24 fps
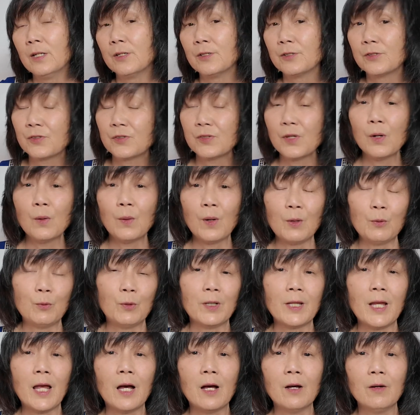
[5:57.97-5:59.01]
So I
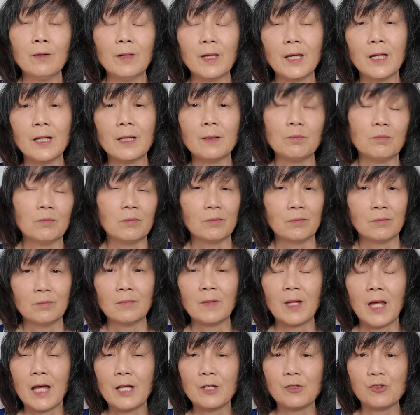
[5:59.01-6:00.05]
went out and
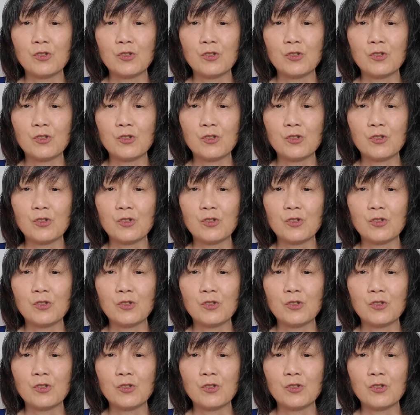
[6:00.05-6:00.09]
had